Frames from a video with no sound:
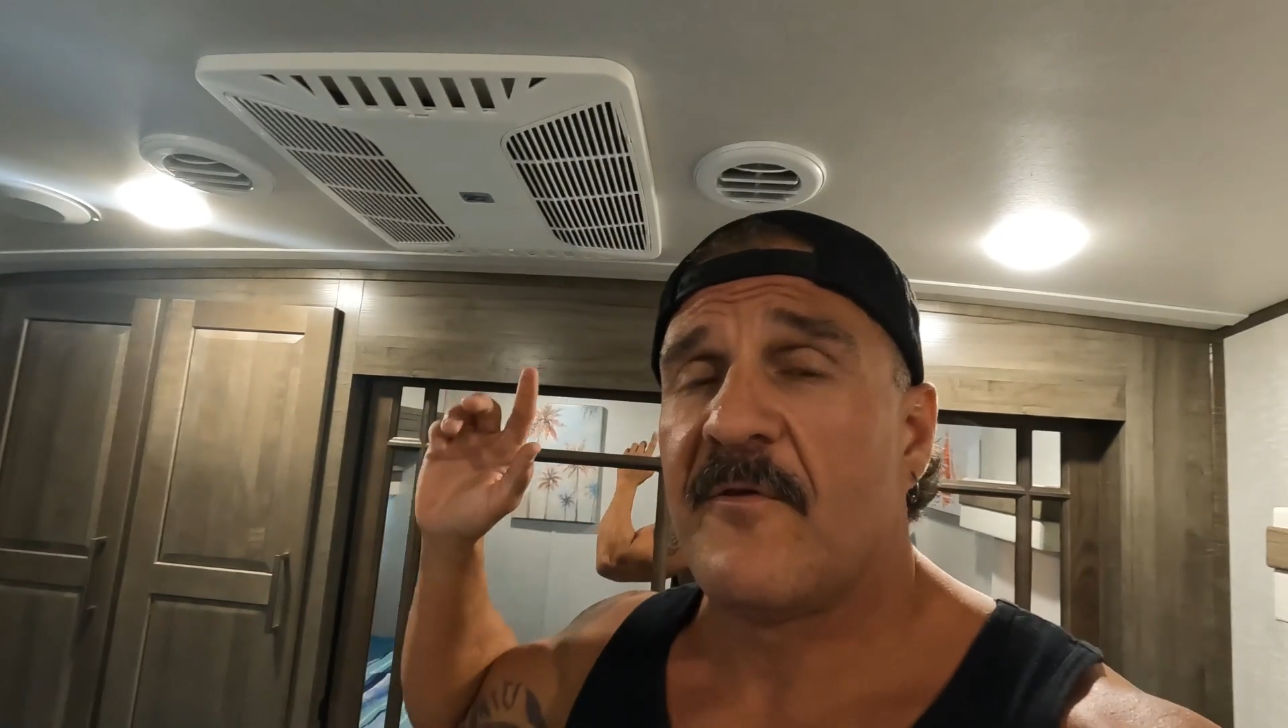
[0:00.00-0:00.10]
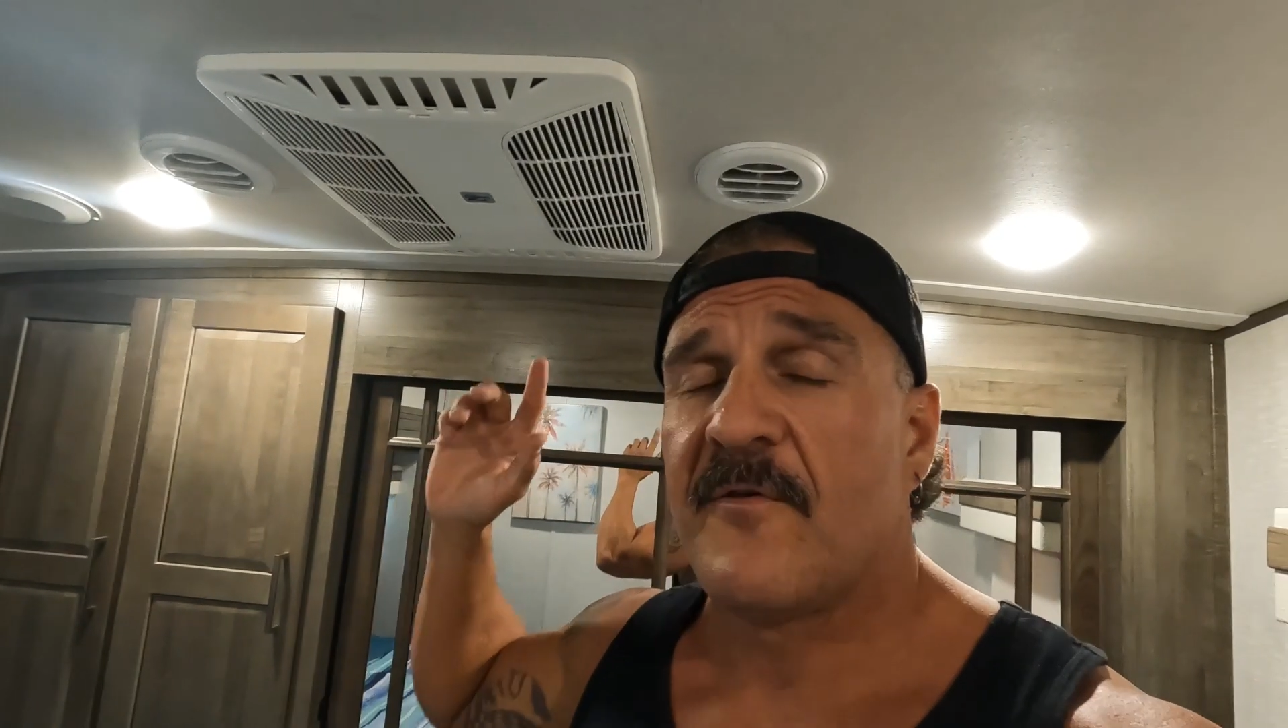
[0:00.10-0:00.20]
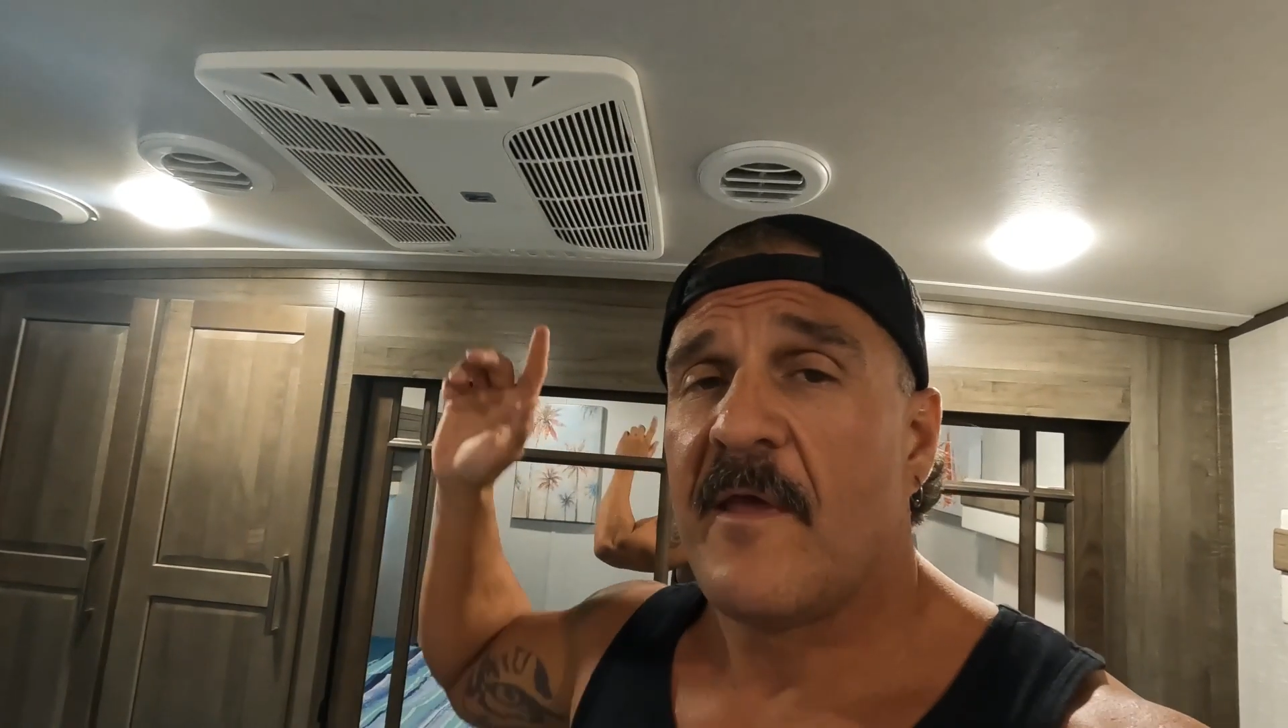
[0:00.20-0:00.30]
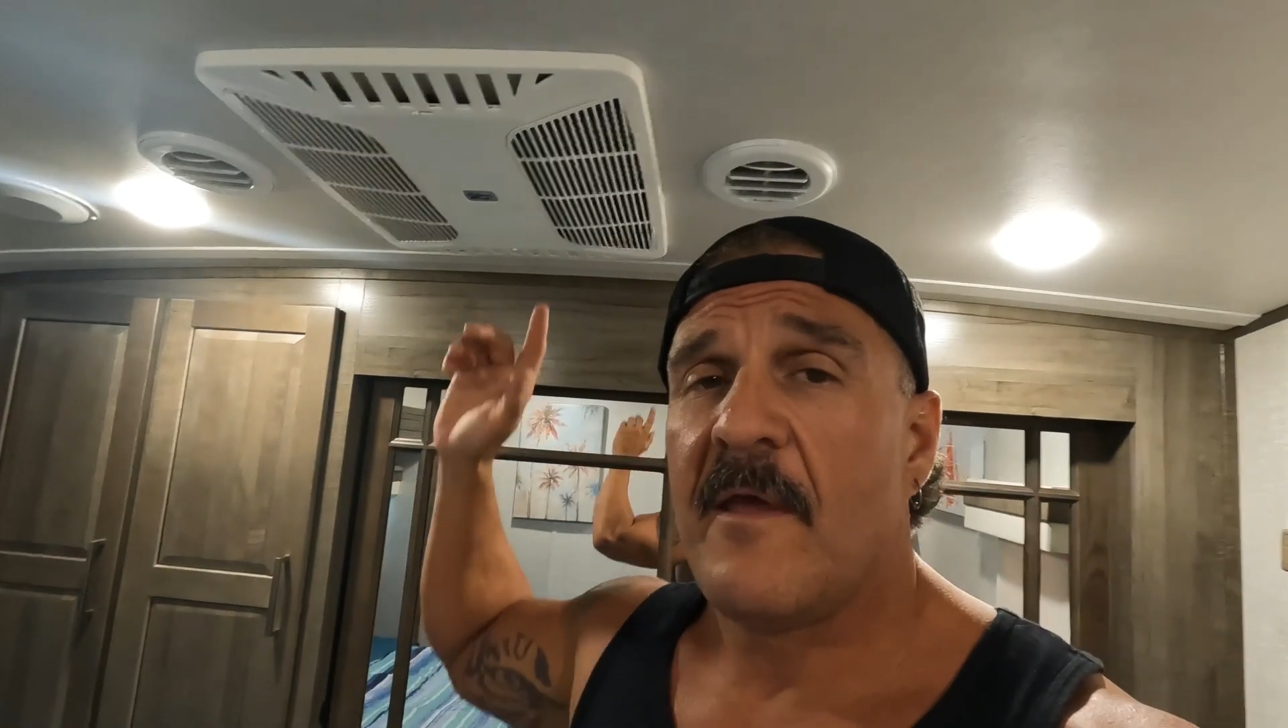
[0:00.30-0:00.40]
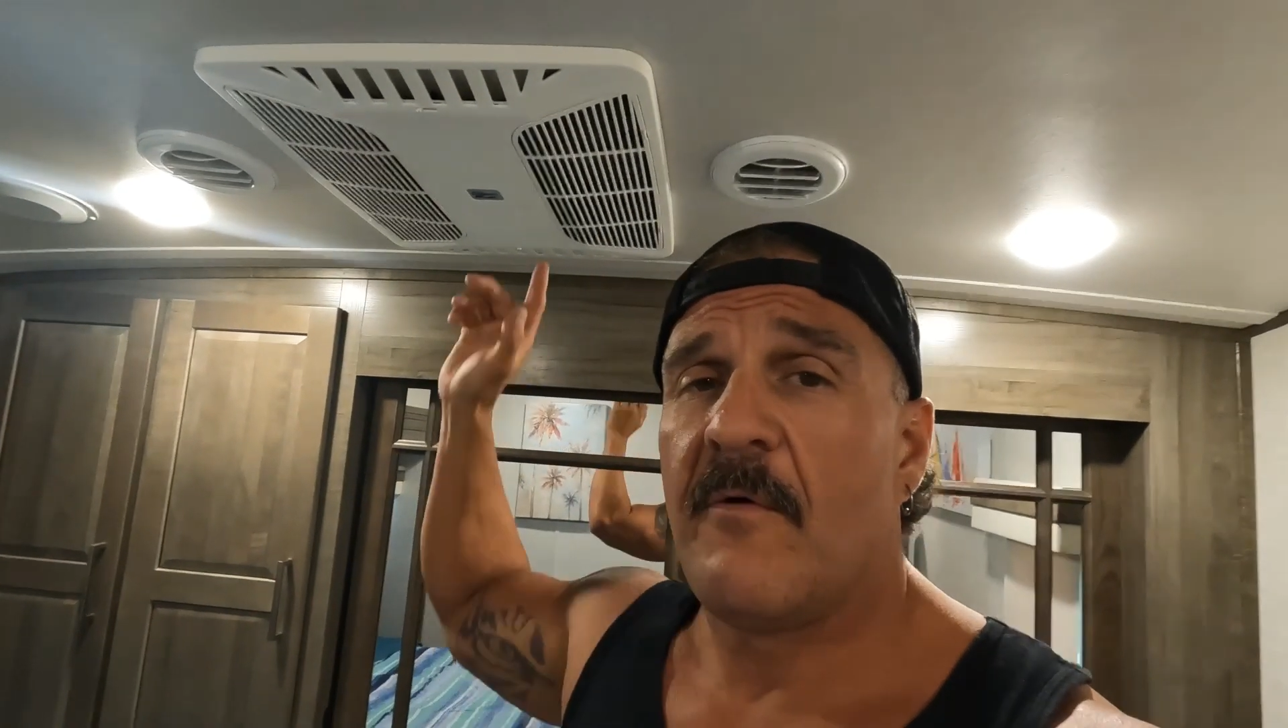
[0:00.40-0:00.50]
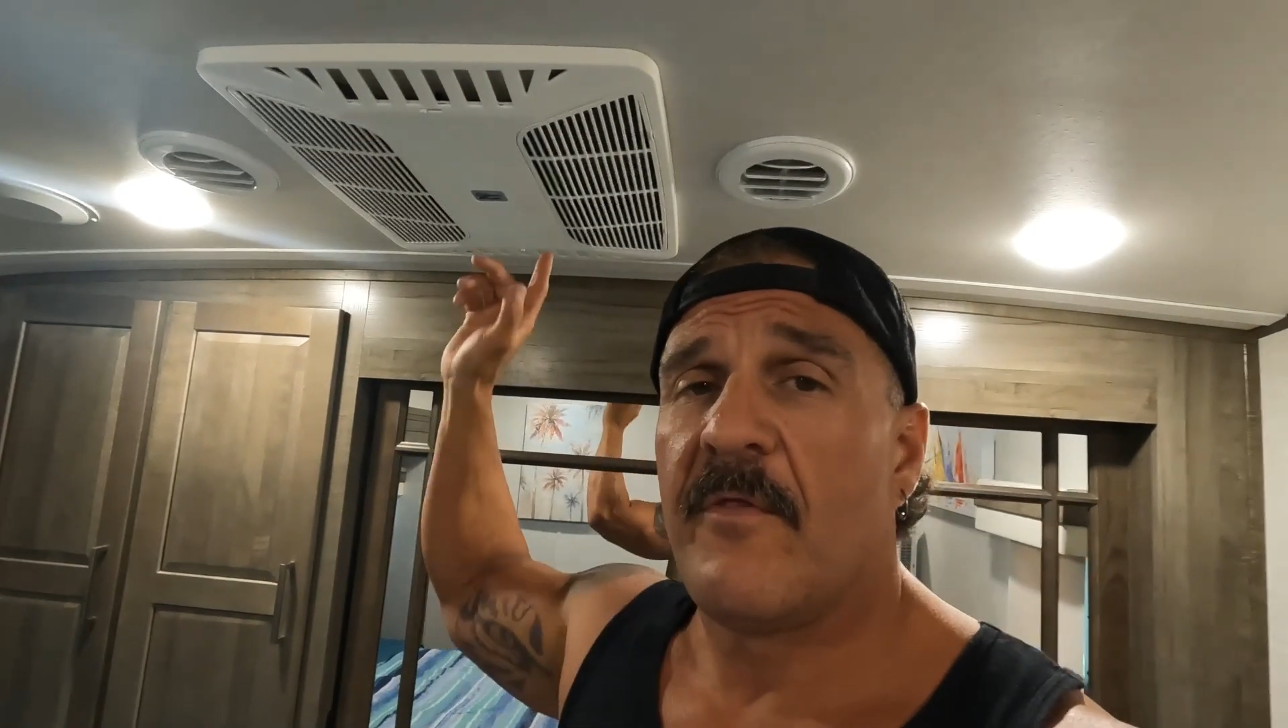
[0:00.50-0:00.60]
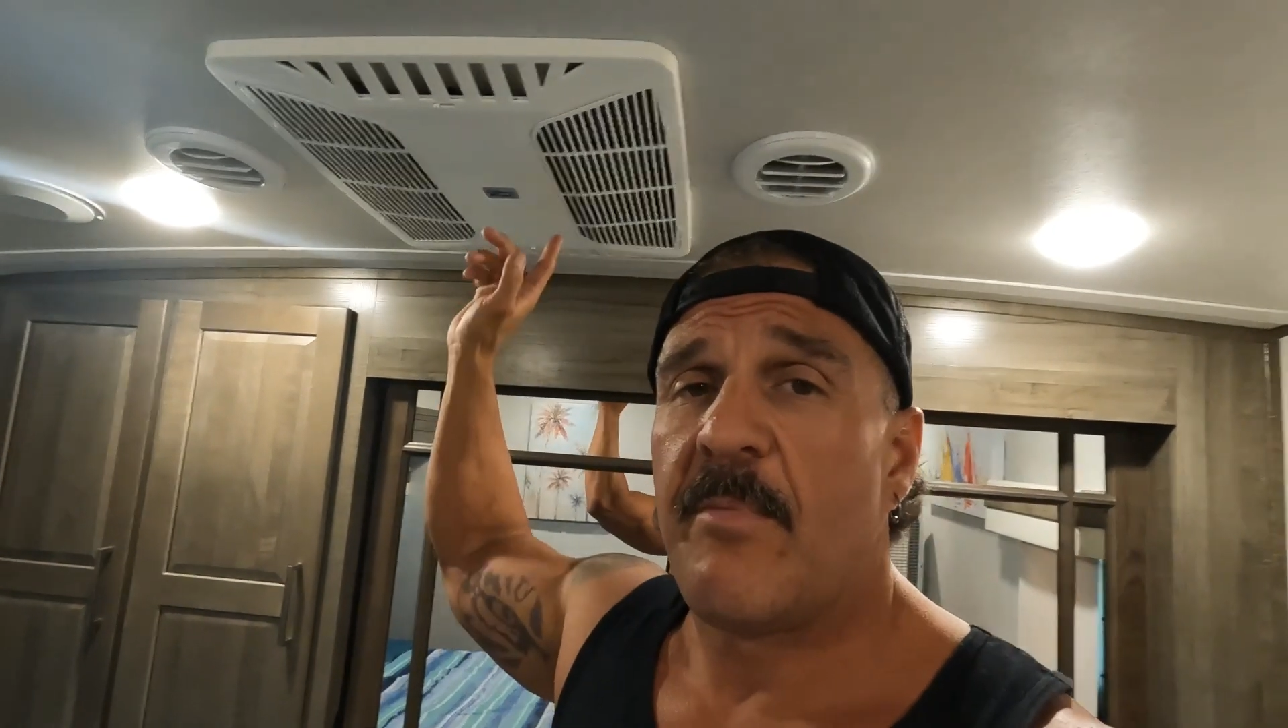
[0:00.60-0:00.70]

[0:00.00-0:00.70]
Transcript: seal